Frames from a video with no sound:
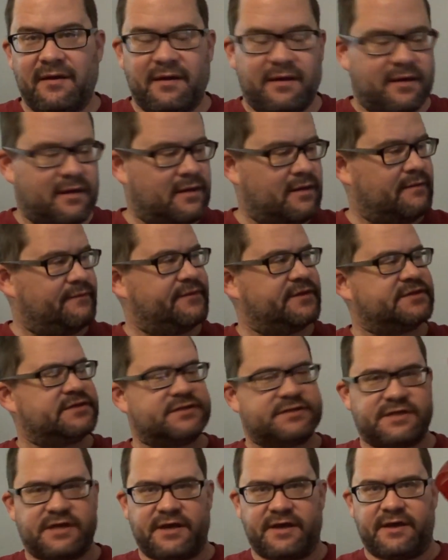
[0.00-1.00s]
This
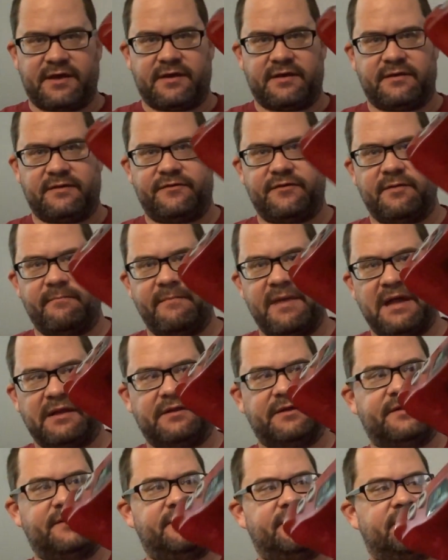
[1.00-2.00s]
is the
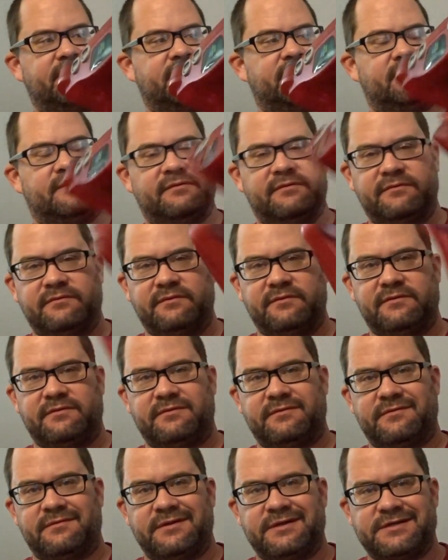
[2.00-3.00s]
Melon
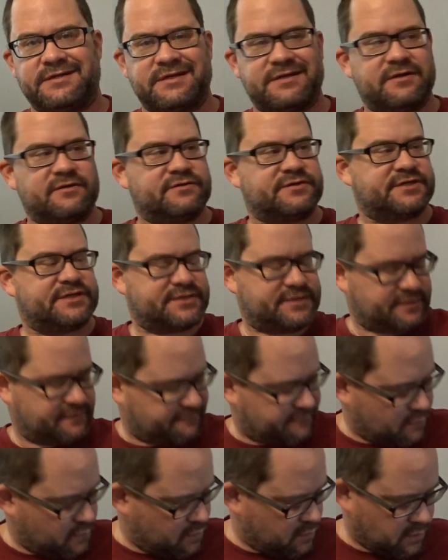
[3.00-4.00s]
Nintendo
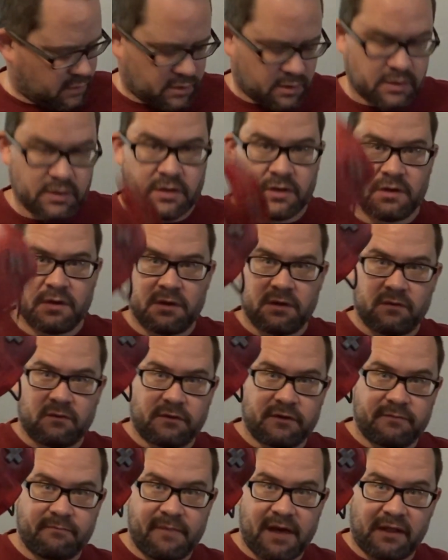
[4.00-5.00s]
64
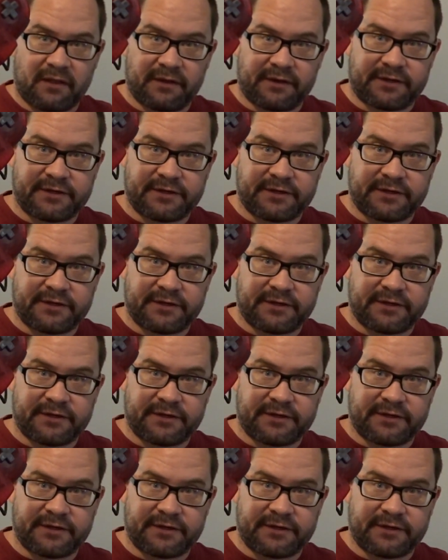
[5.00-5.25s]
with Melon